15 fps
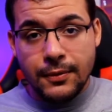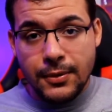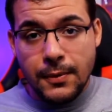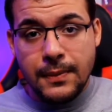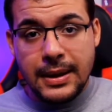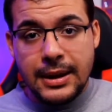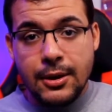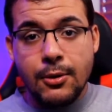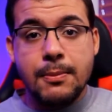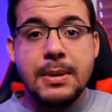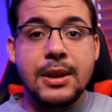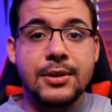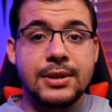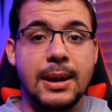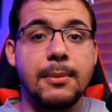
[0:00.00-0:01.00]
the video
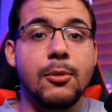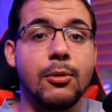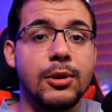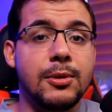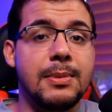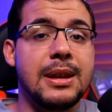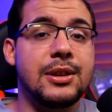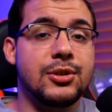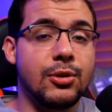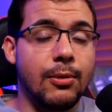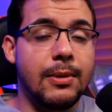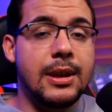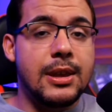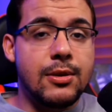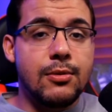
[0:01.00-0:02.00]
because I'm going to be
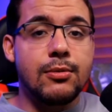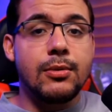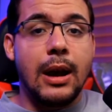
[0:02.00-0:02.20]
showing you